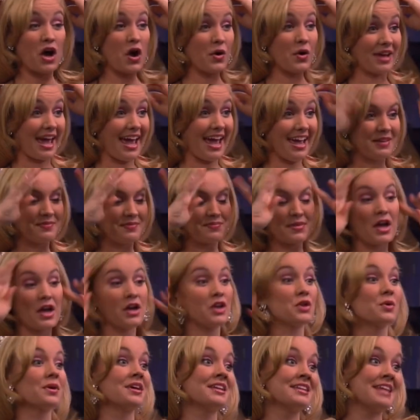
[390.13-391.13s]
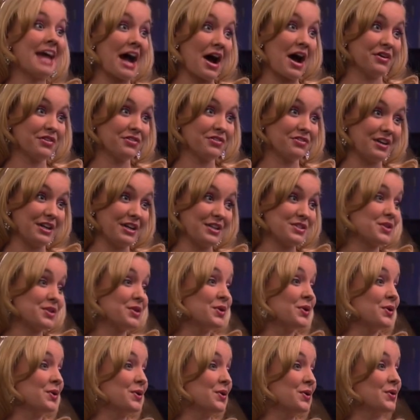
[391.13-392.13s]
Okay, you are now free to
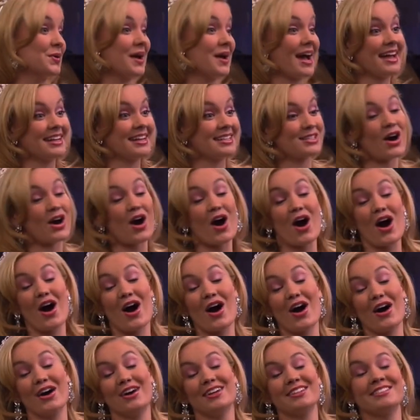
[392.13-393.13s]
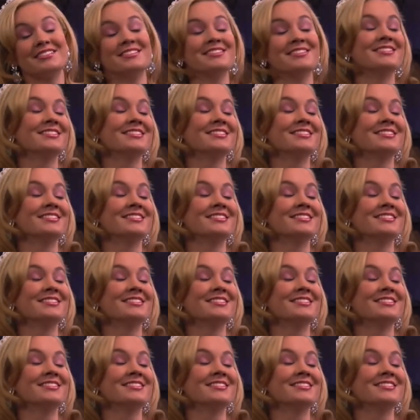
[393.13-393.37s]
ooh and ah.